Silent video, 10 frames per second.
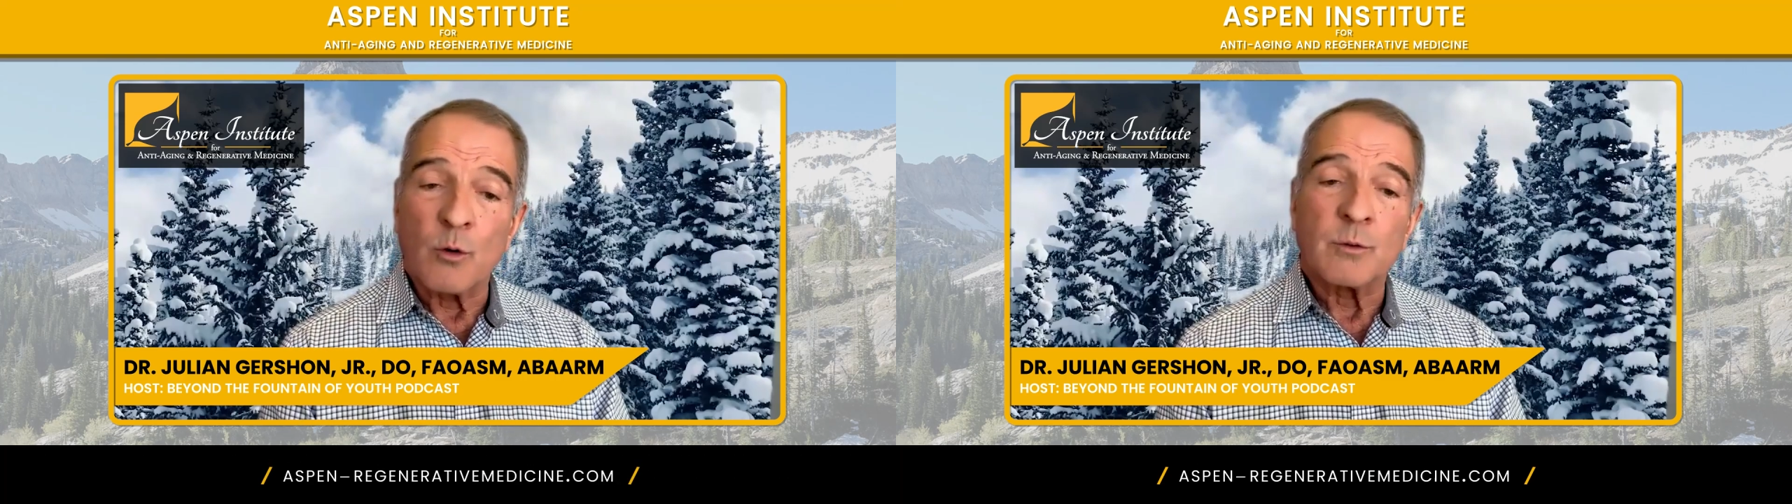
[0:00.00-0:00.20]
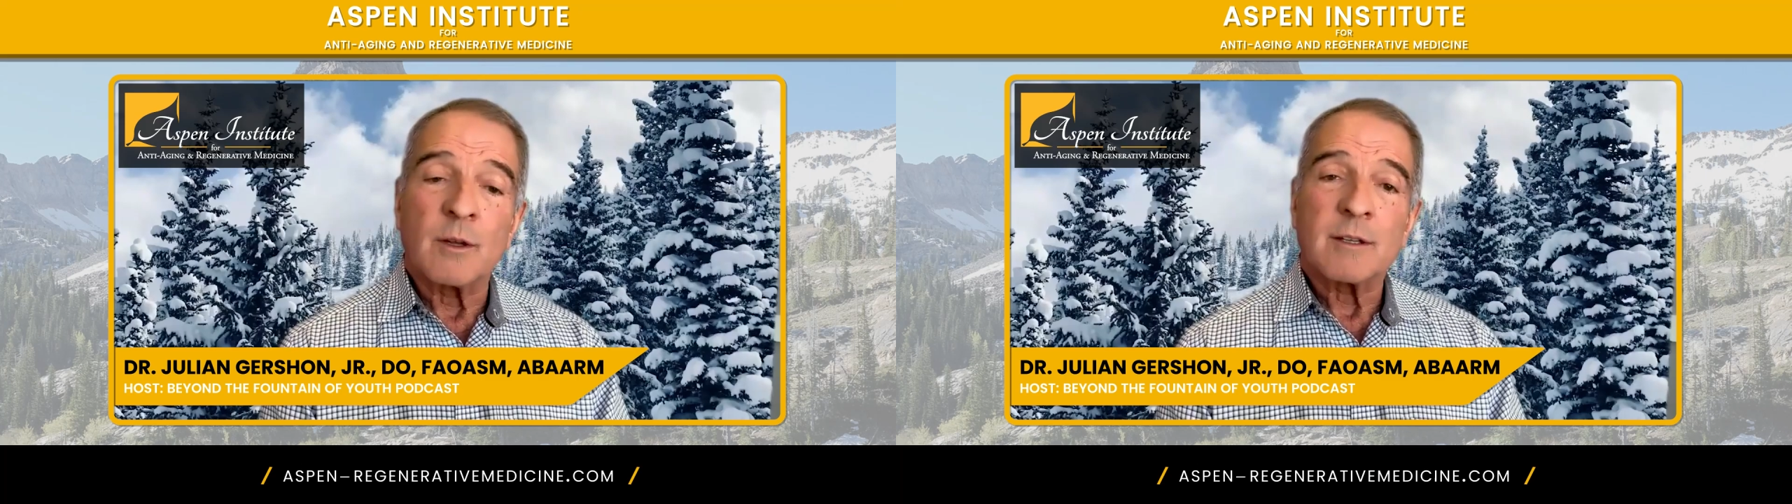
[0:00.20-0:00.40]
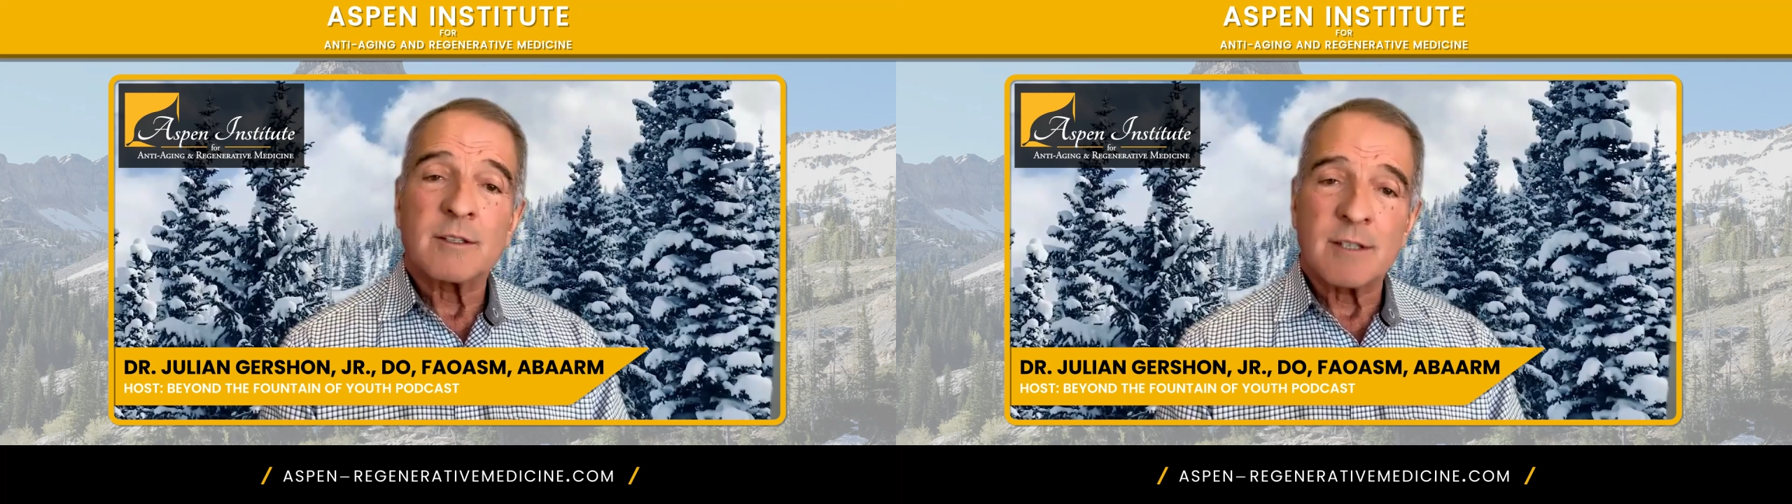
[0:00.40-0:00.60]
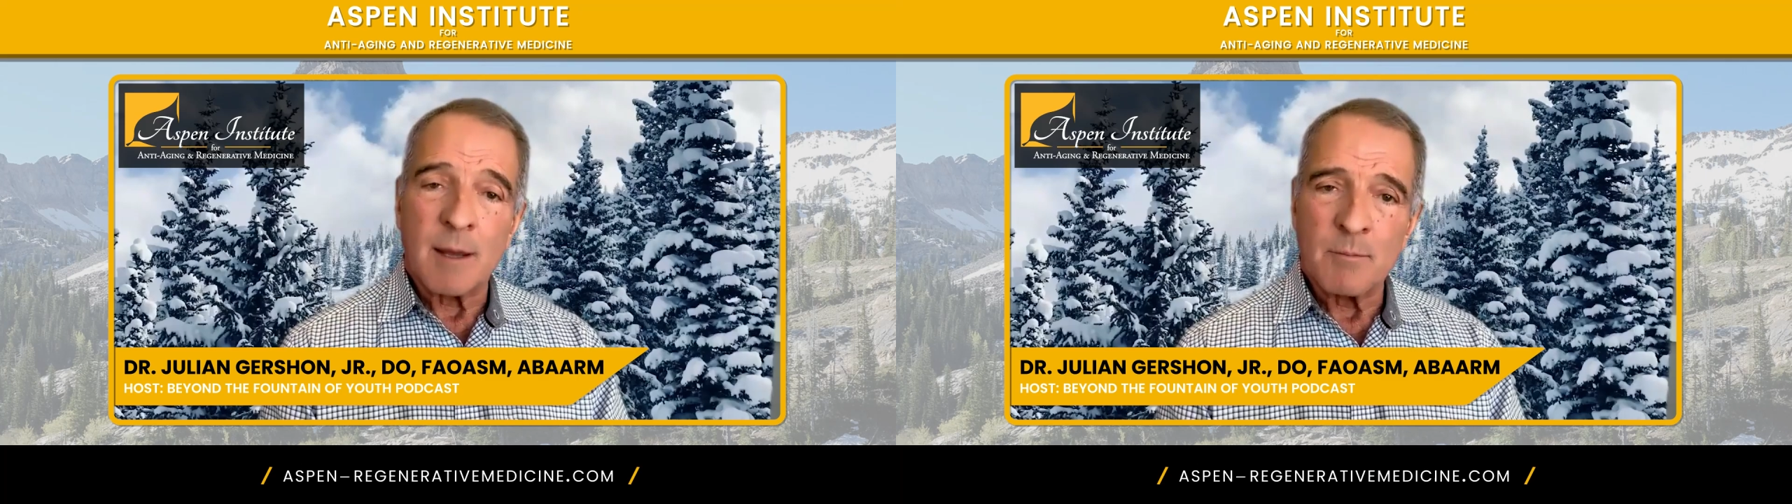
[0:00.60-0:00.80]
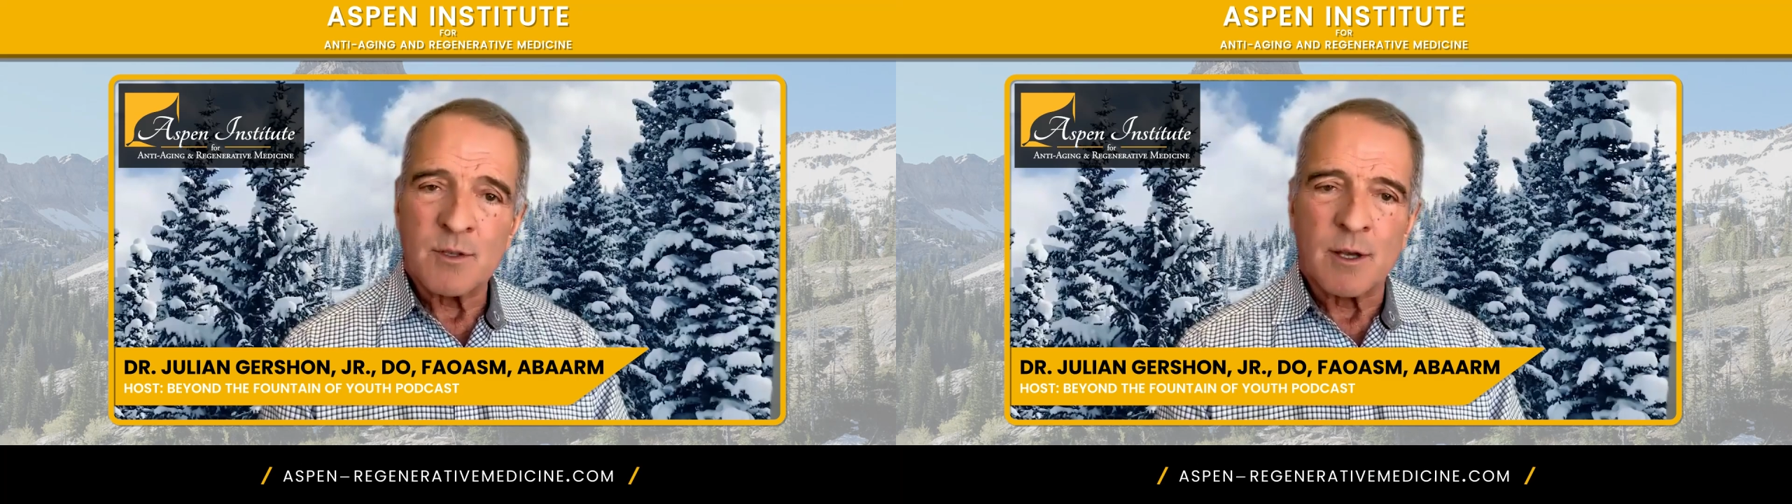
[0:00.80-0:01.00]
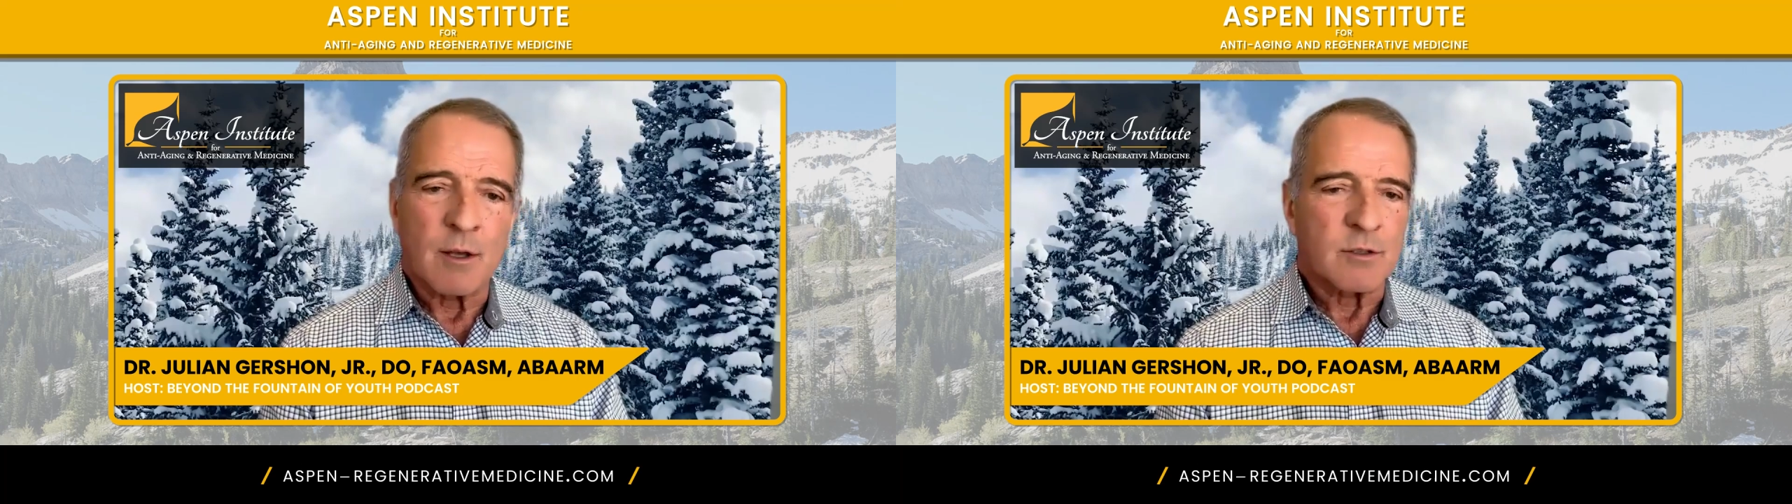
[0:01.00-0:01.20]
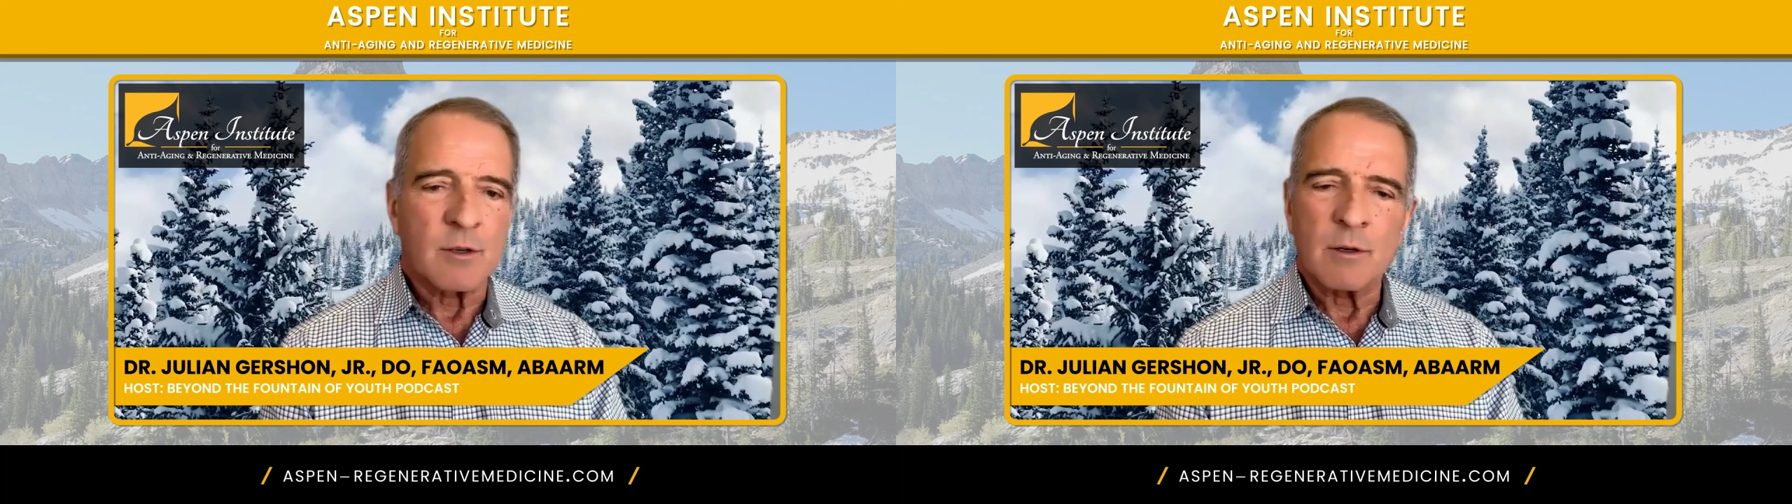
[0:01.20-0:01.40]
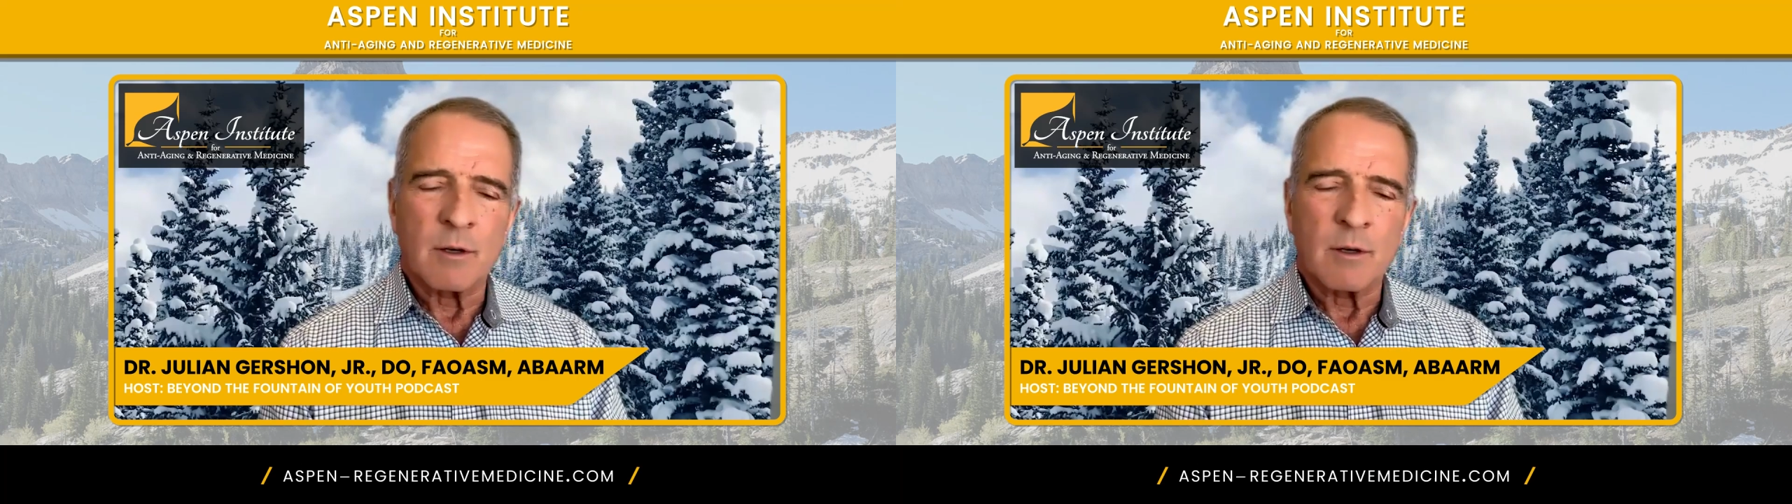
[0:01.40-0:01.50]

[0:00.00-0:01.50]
own stem cells.